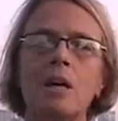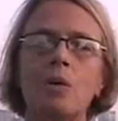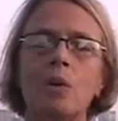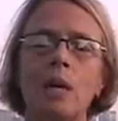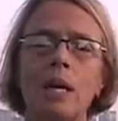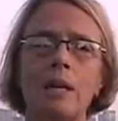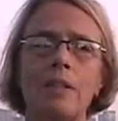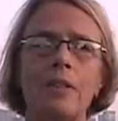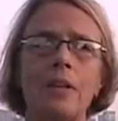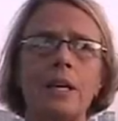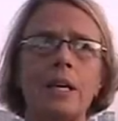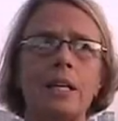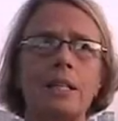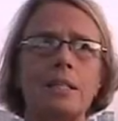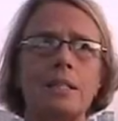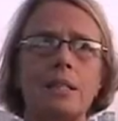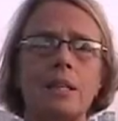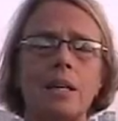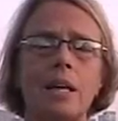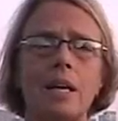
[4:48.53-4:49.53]
Well, I think
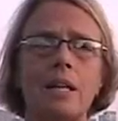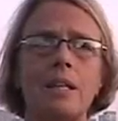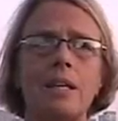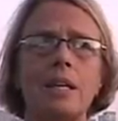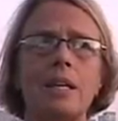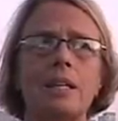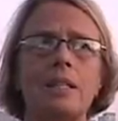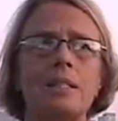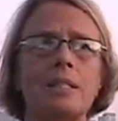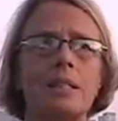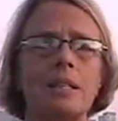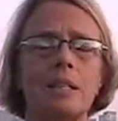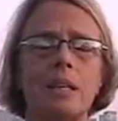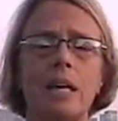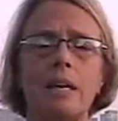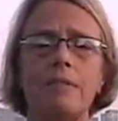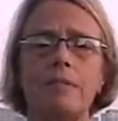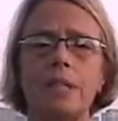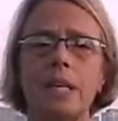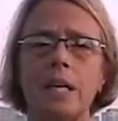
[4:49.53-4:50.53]
it's the
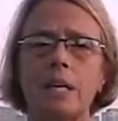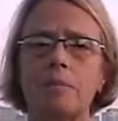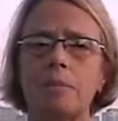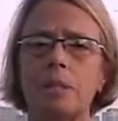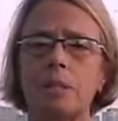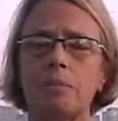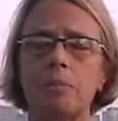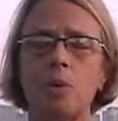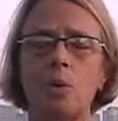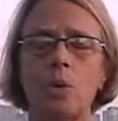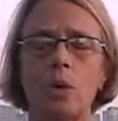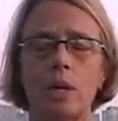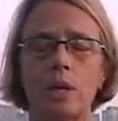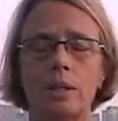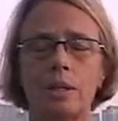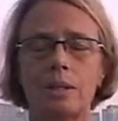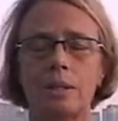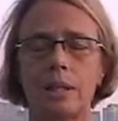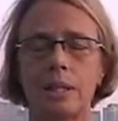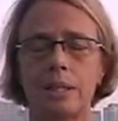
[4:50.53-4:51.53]
lifetime
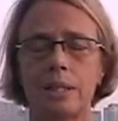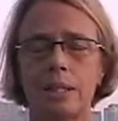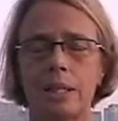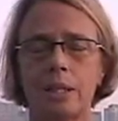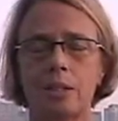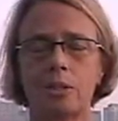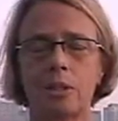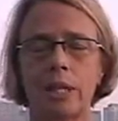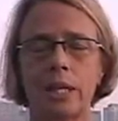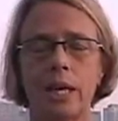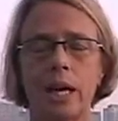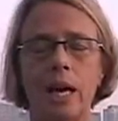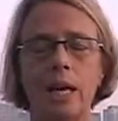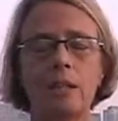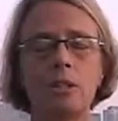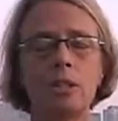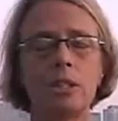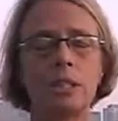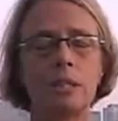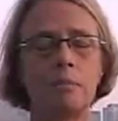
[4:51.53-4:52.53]
support at Synchrony.
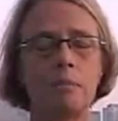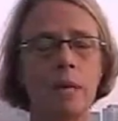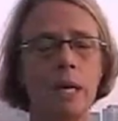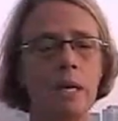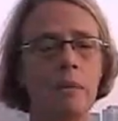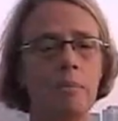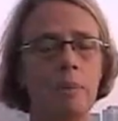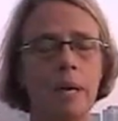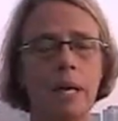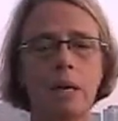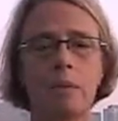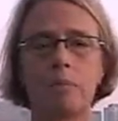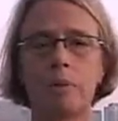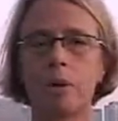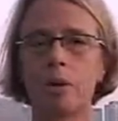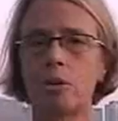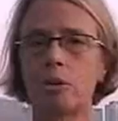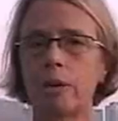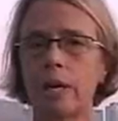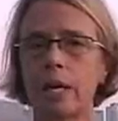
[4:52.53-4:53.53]
I looked at many band
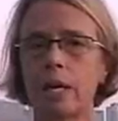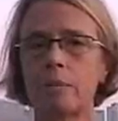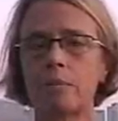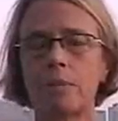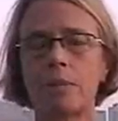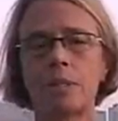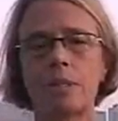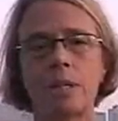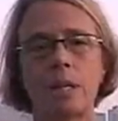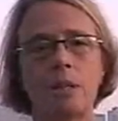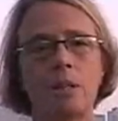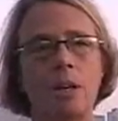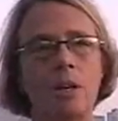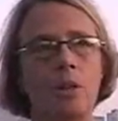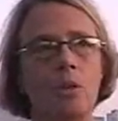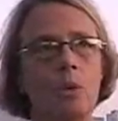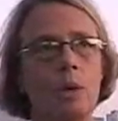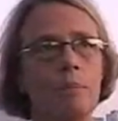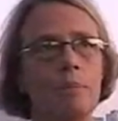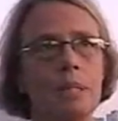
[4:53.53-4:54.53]
programs
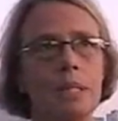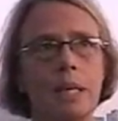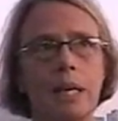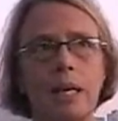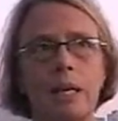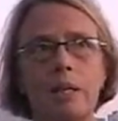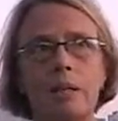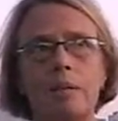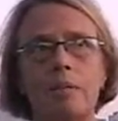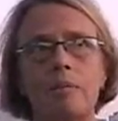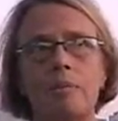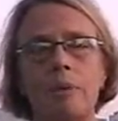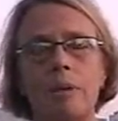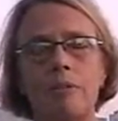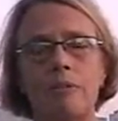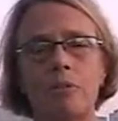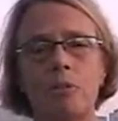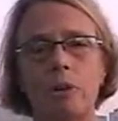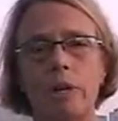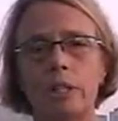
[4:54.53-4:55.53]
on the website
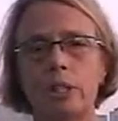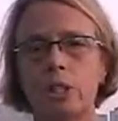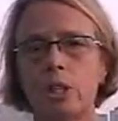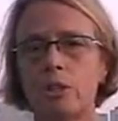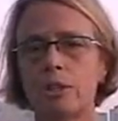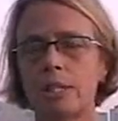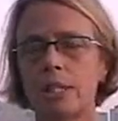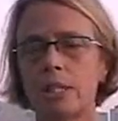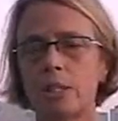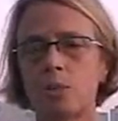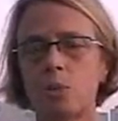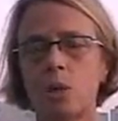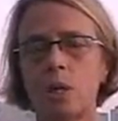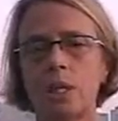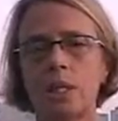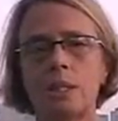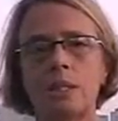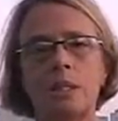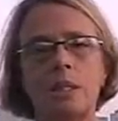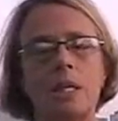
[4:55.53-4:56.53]
before I chose this
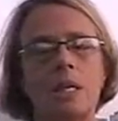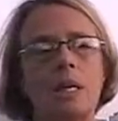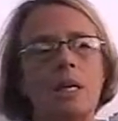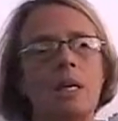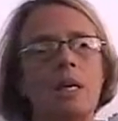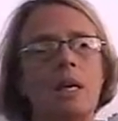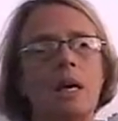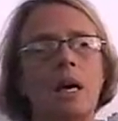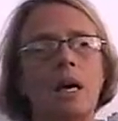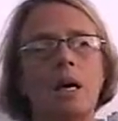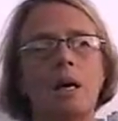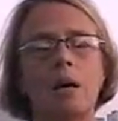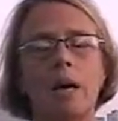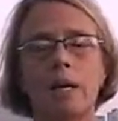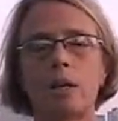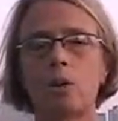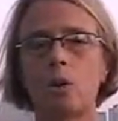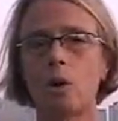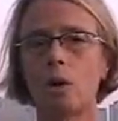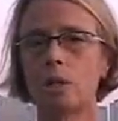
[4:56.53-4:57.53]
one.
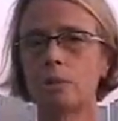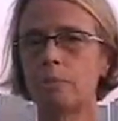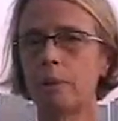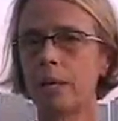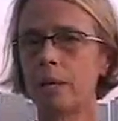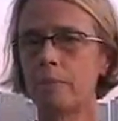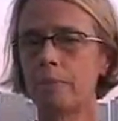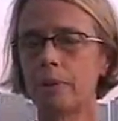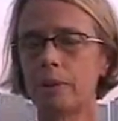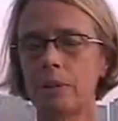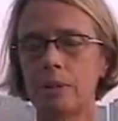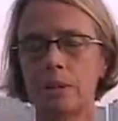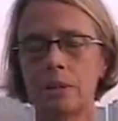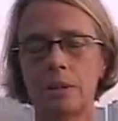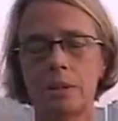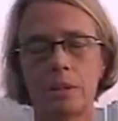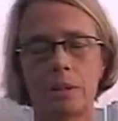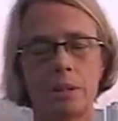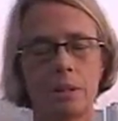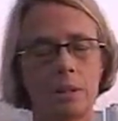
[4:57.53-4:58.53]
I called
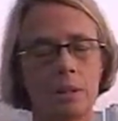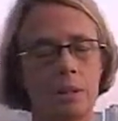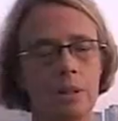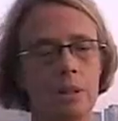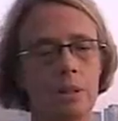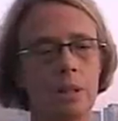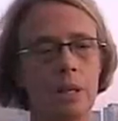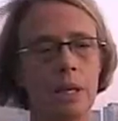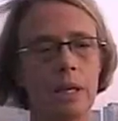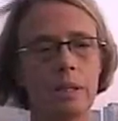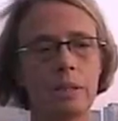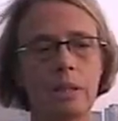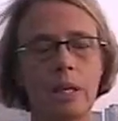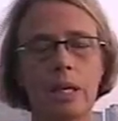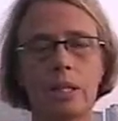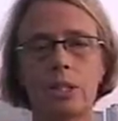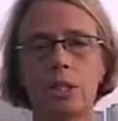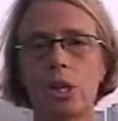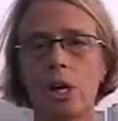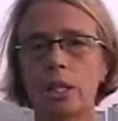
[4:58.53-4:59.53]
people
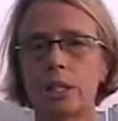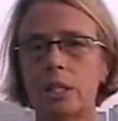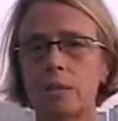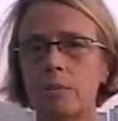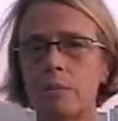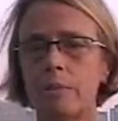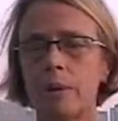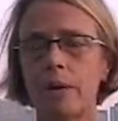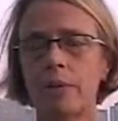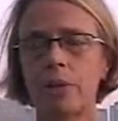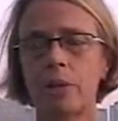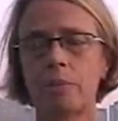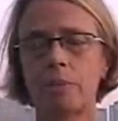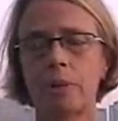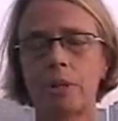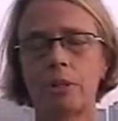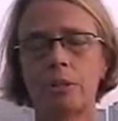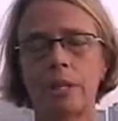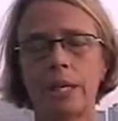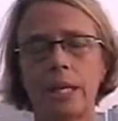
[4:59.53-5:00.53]
and talked to them about their
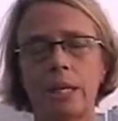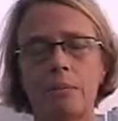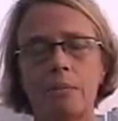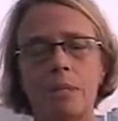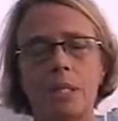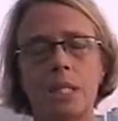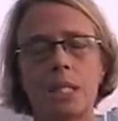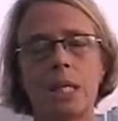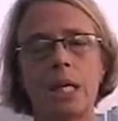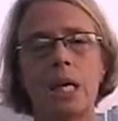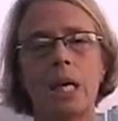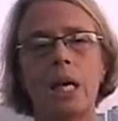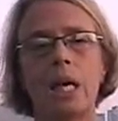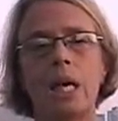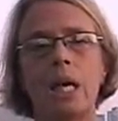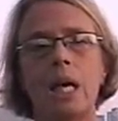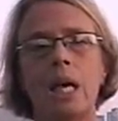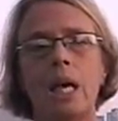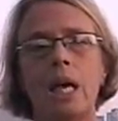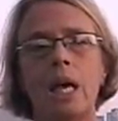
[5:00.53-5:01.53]
programs,
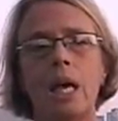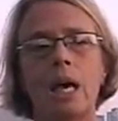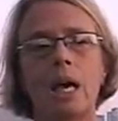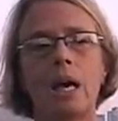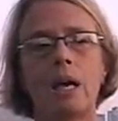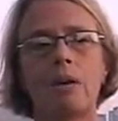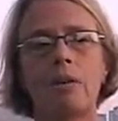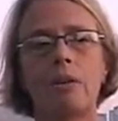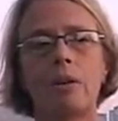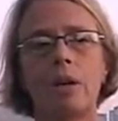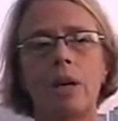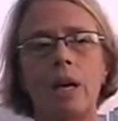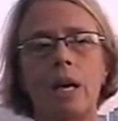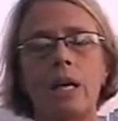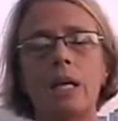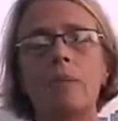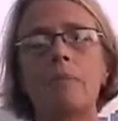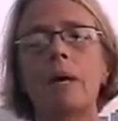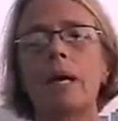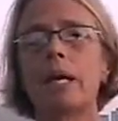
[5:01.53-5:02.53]
and
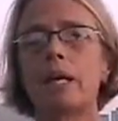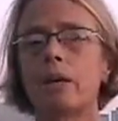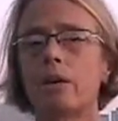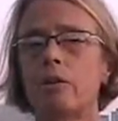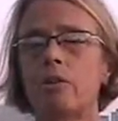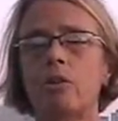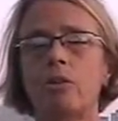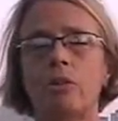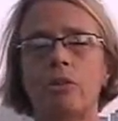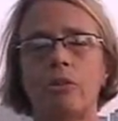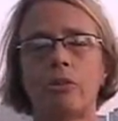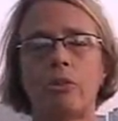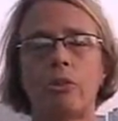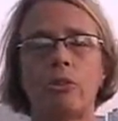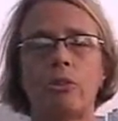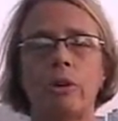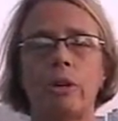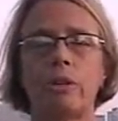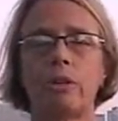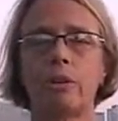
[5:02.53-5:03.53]
anybody can do the surgery.